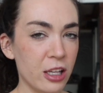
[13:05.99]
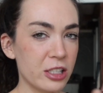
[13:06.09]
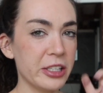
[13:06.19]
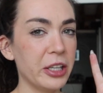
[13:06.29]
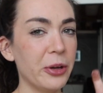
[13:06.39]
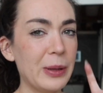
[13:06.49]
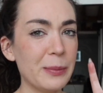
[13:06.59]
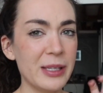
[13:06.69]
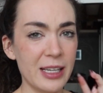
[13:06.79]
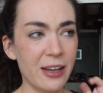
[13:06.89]
slowing
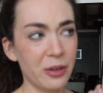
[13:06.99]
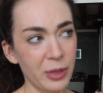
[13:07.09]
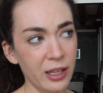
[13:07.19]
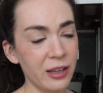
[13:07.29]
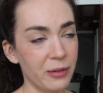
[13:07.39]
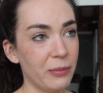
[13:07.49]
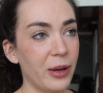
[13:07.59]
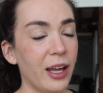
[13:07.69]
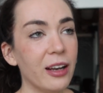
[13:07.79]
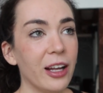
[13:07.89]
me down a bit.
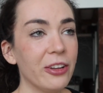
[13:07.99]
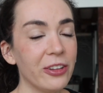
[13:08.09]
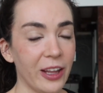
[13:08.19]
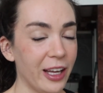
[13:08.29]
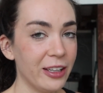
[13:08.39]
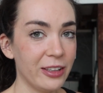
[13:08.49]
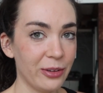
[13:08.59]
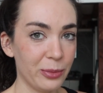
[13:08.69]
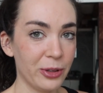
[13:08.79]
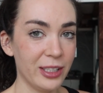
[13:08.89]
But other than that, they
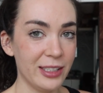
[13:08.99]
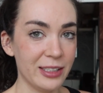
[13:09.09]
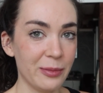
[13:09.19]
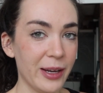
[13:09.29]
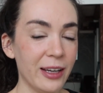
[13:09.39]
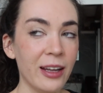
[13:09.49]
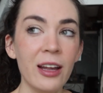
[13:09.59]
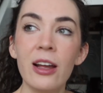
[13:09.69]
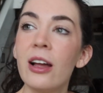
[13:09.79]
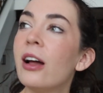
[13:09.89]
were pretty easy to make.
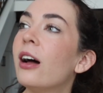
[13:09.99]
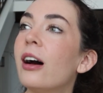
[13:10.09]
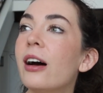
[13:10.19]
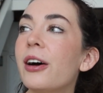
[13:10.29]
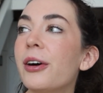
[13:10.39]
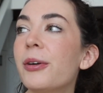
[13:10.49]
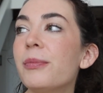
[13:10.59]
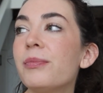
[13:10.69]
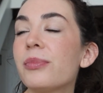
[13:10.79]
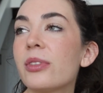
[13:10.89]

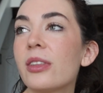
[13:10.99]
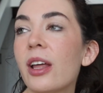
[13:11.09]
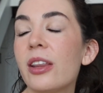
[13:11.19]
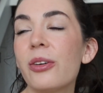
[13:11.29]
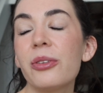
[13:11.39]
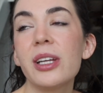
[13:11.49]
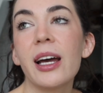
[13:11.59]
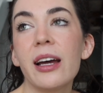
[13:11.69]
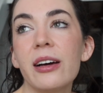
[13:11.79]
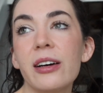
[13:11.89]
And the only
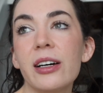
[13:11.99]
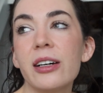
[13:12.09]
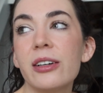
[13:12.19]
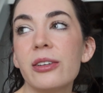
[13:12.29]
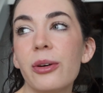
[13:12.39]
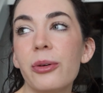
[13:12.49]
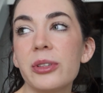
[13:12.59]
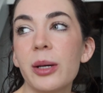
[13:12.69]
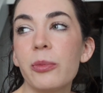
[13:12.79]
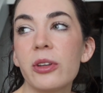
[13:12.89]

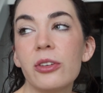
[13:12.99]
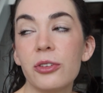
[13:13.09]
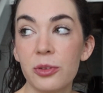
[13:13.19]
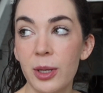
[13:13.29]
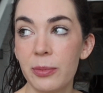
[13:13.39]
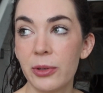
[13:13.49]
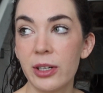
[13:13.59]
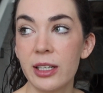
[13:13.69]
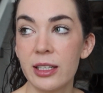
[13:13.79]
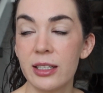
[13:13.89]
hold up with the
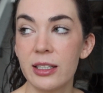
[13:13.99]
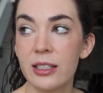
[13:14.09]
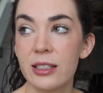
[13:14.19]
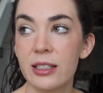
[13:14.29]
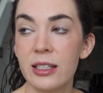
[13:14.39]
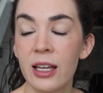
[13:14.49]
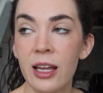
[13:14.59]
newspaper is